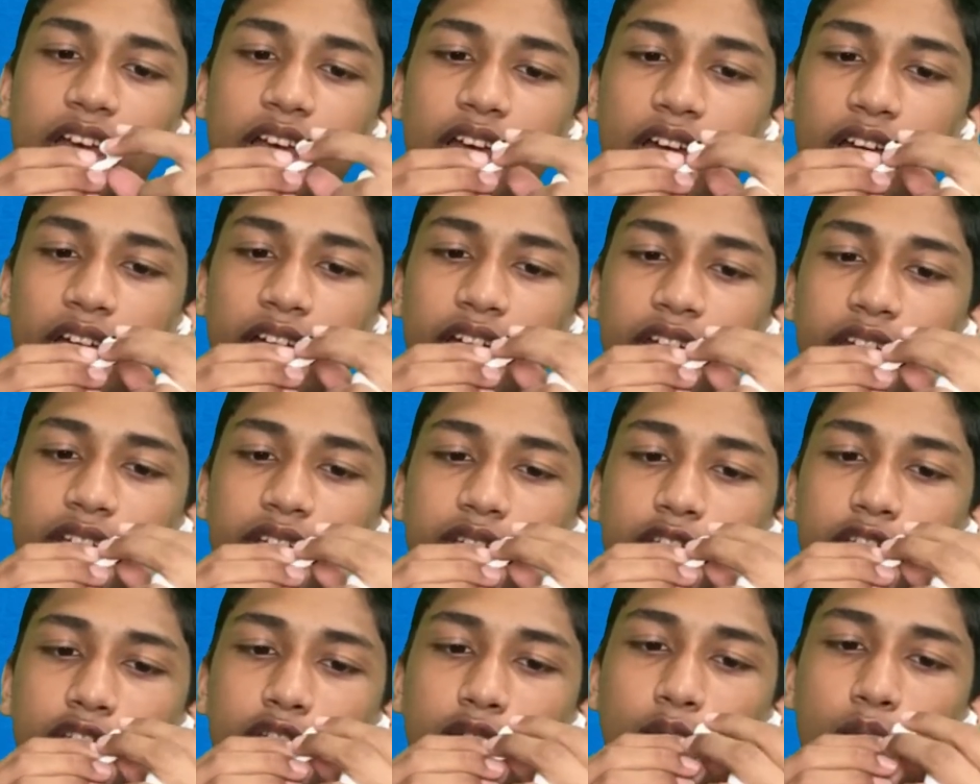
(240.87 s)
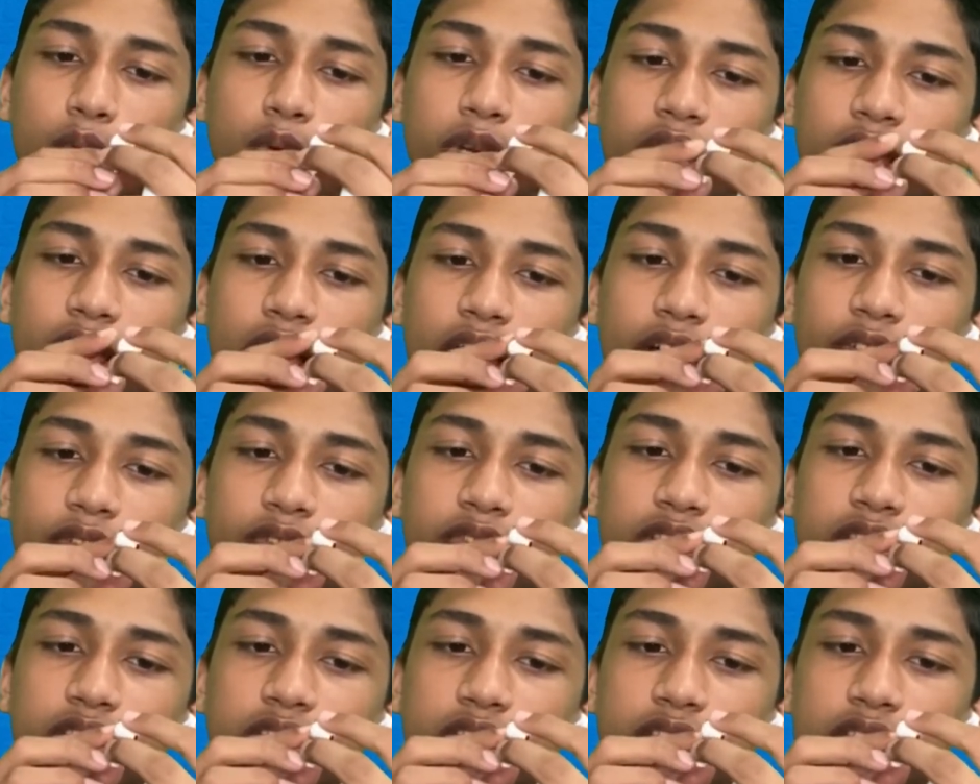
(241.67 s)
And we have
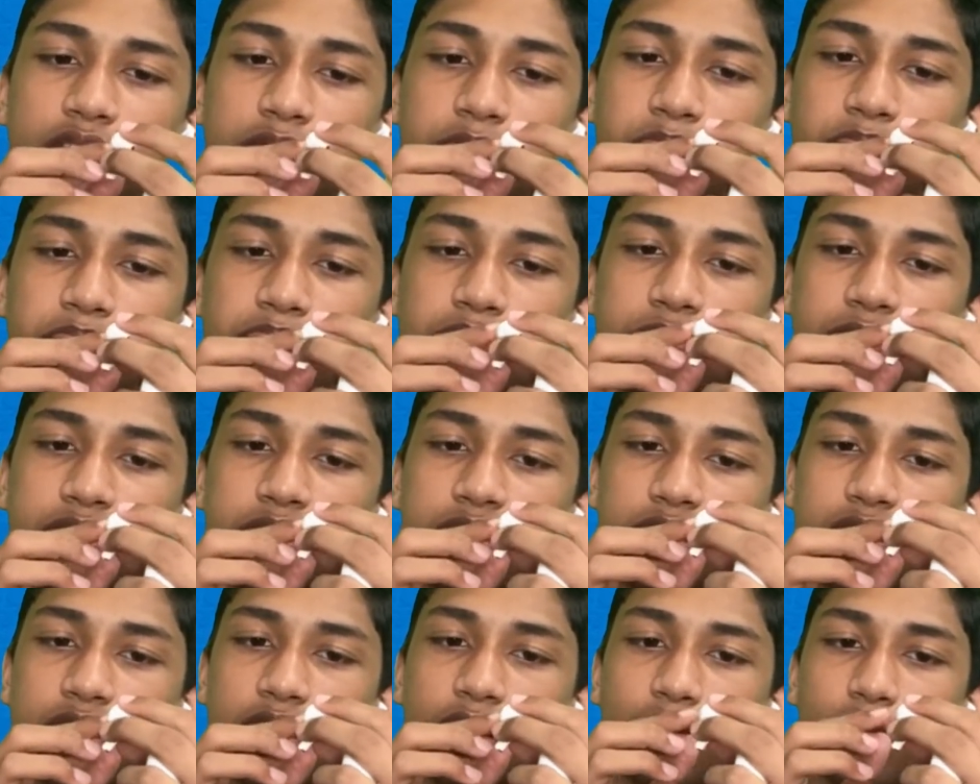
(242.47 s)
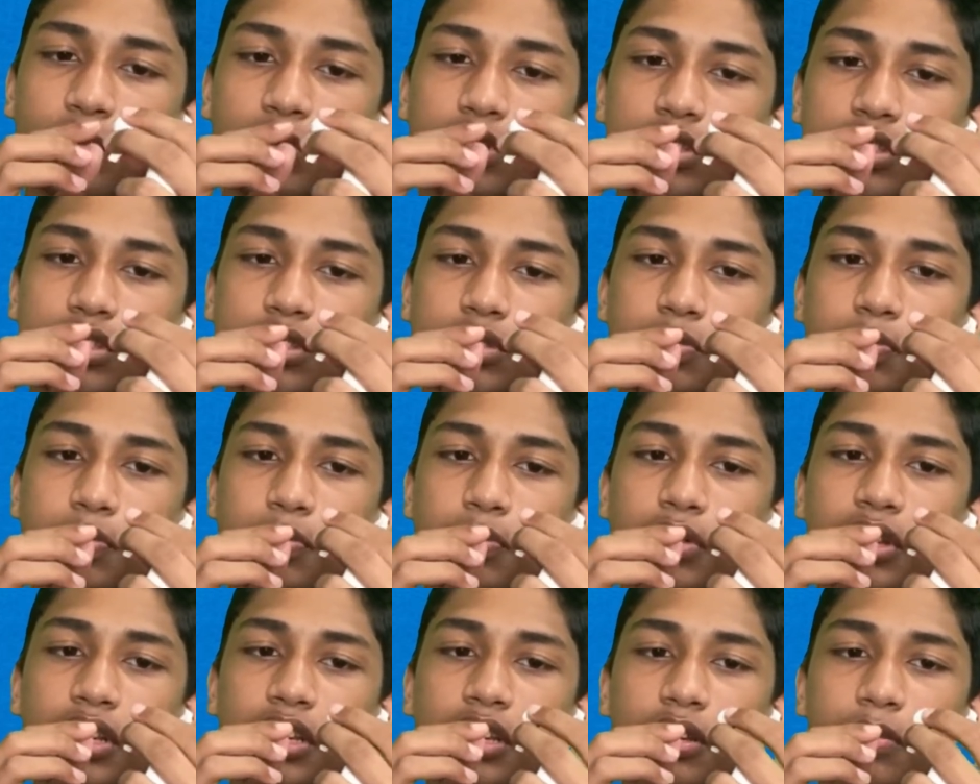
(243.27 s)
this thing, which is
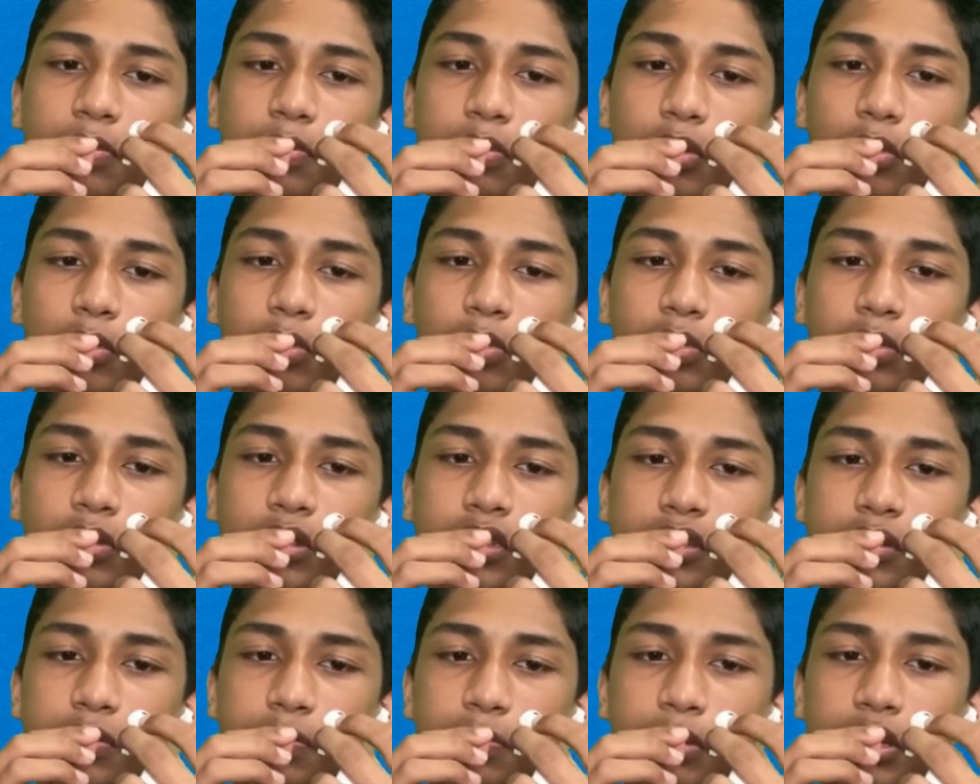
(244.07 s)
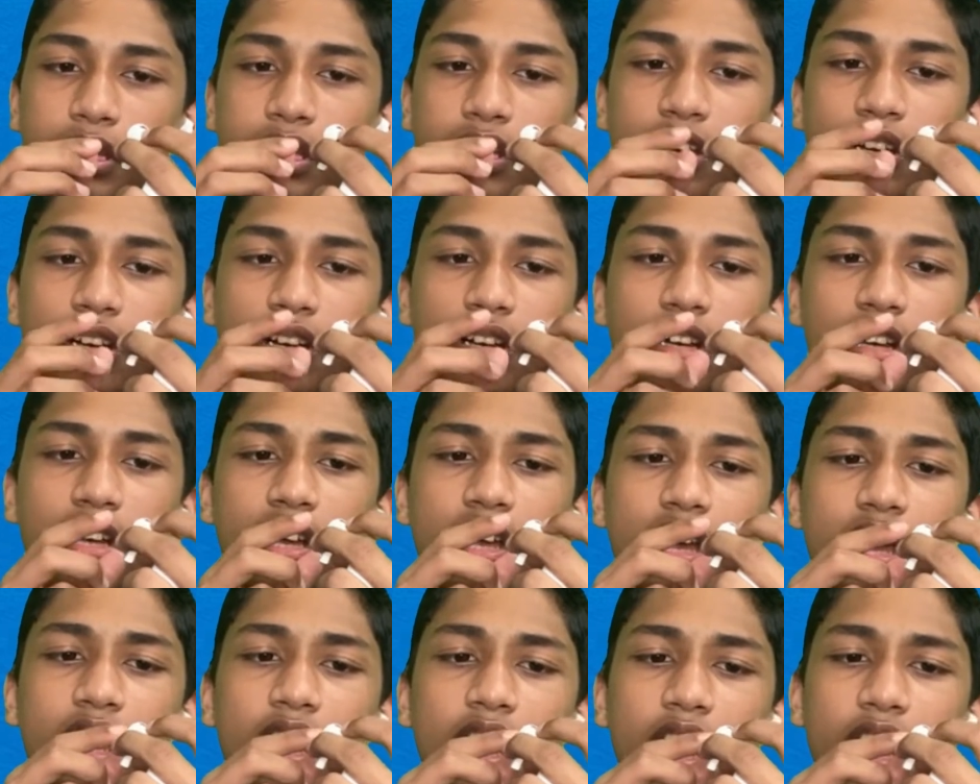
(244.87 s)
probably a speaker,
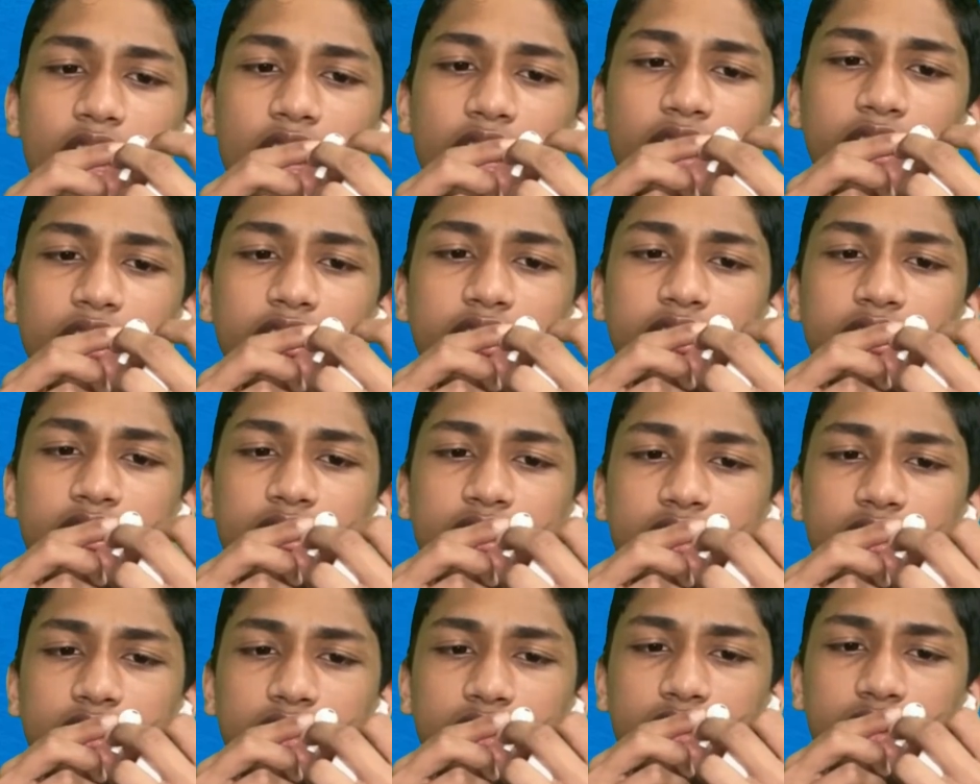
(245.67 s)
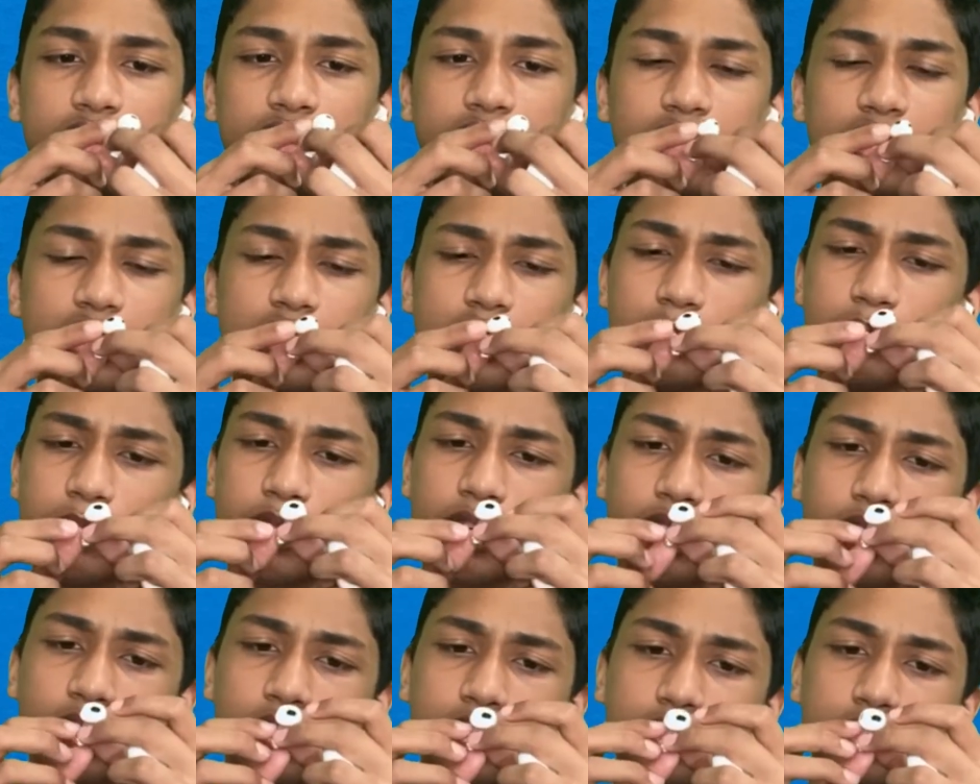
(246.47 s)
and this might
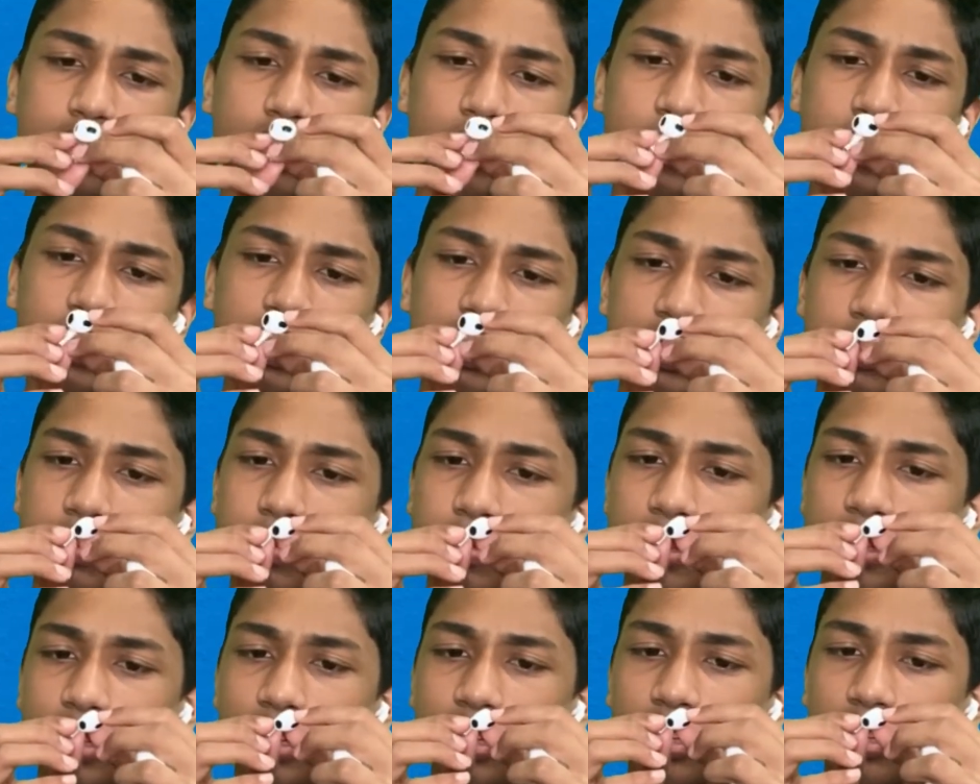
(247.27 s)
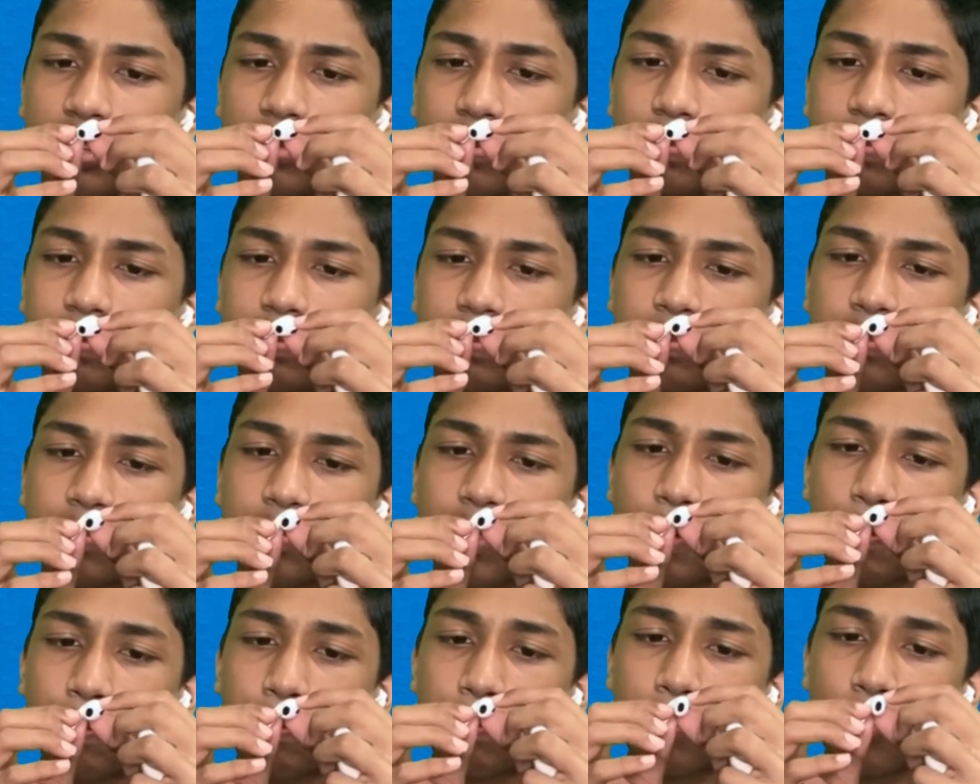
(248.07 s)
also be a speaker, a
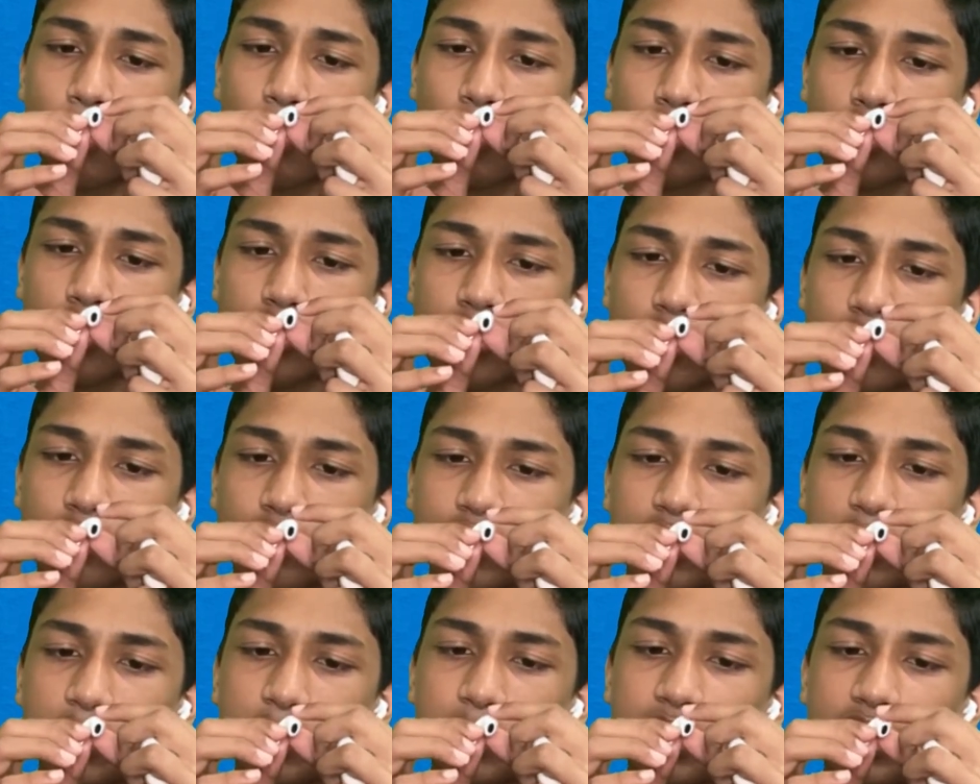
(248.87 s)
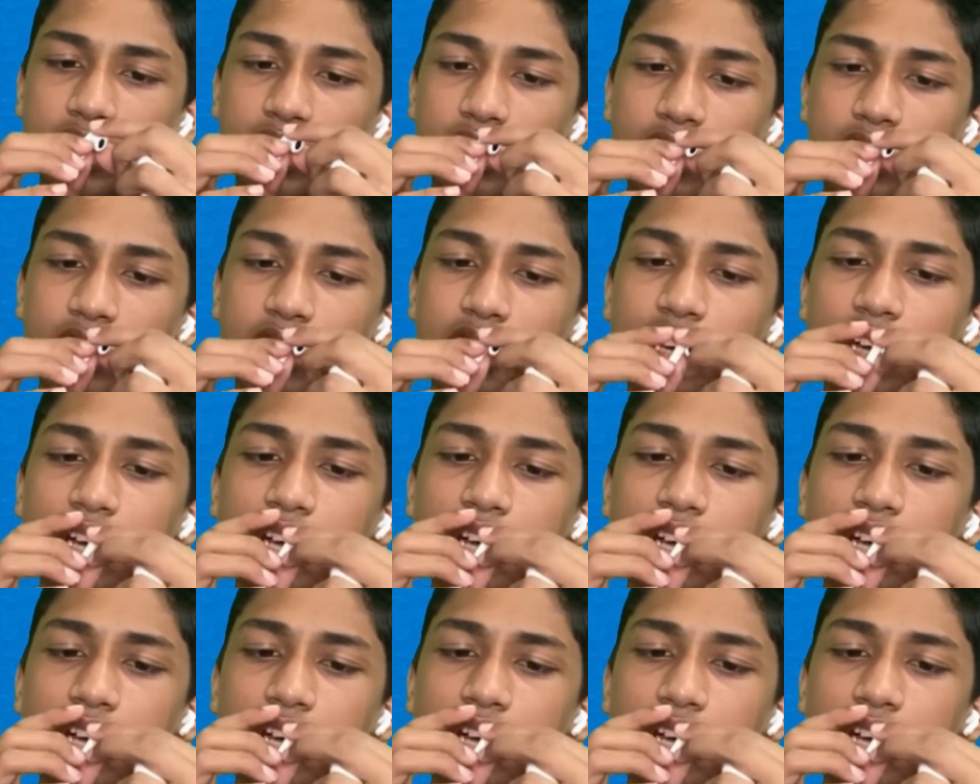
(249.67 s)
portion of the speaker.